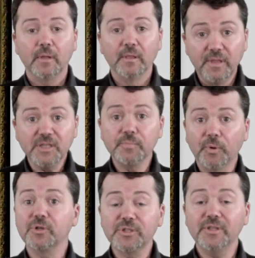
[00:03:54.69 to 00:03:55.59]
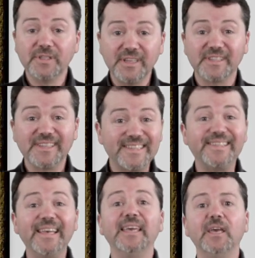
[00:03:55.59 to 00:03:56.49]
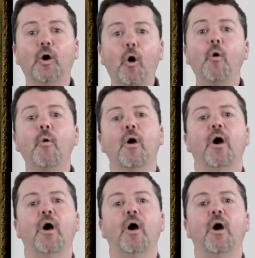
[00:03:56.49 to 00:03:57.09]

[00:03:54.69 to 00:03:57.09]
this person, this CEO